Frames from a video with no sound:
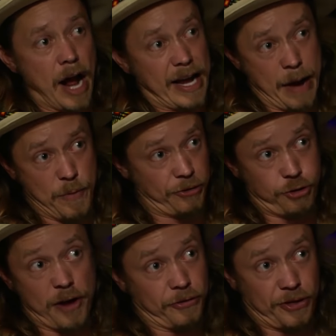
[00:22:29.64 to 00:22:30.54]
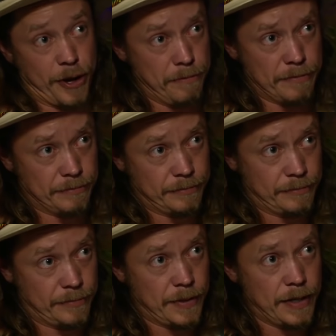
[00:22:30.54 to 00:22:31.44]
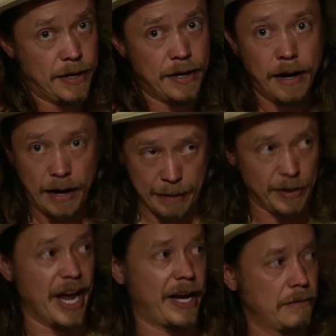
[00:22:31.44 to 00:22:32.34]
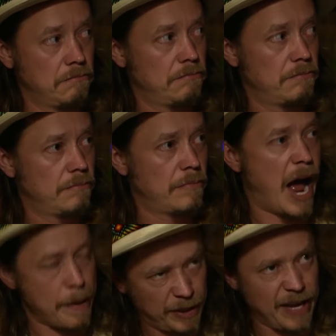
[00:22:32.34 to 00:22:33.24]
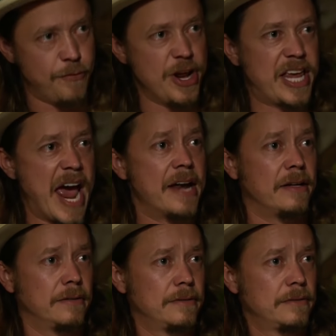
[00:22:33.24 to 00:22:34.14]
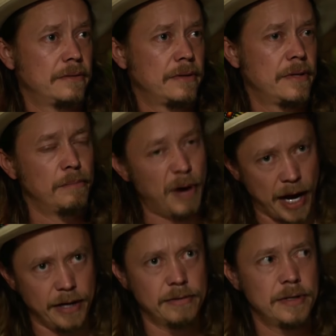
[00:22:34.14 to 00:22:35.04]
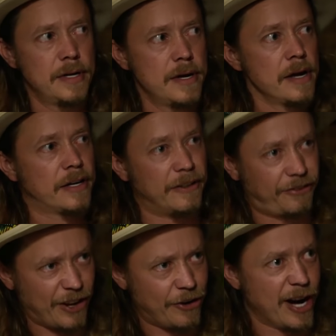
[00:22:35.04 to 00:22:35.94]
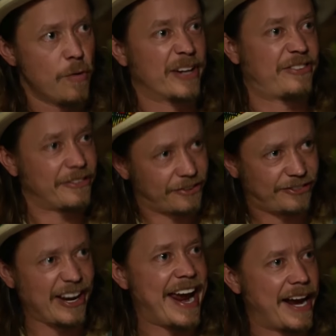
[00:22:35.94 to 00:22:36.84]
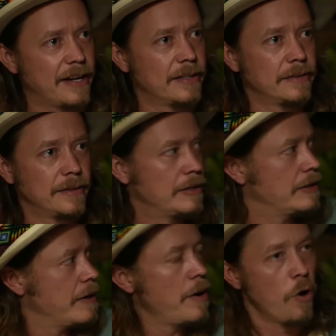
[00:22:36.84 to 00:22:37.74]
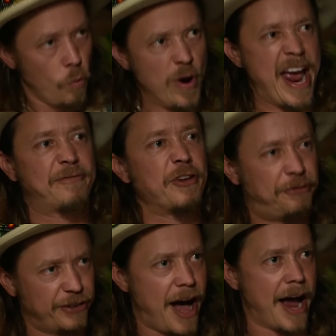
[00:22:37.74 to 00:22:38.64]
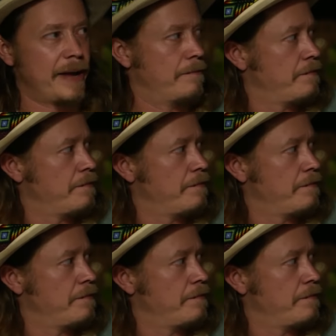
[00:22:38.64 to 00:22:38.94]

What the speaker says: can we trust them? I'm like, I believe we can. But considering what's at stake, we have to fly.